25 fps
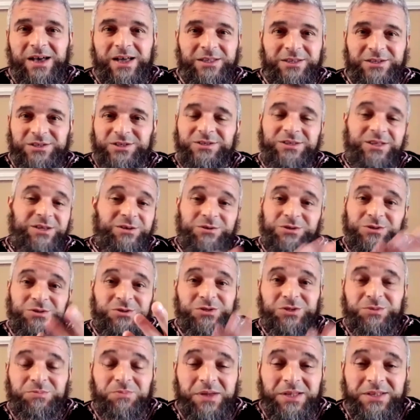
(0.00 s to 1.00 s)
and they
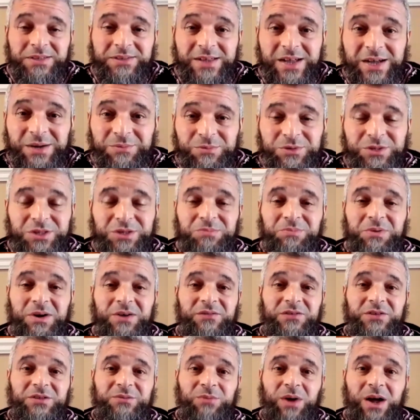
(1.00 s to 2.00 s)
used to spend time with the
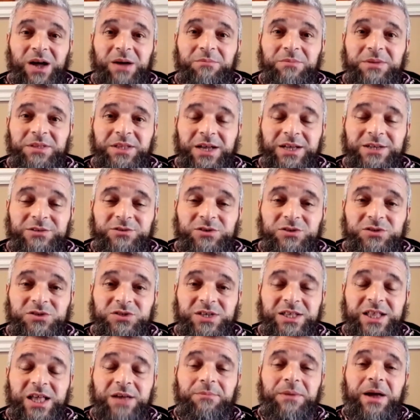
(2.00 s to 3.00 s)
Prophet Muhammad alayhi
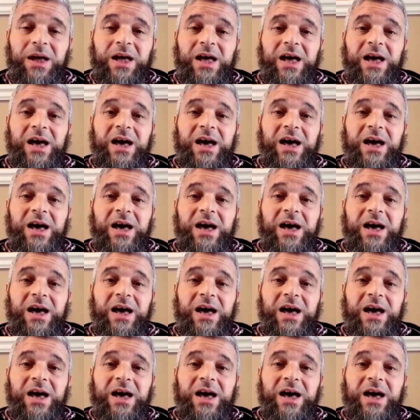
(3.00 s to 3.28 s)
wasallam.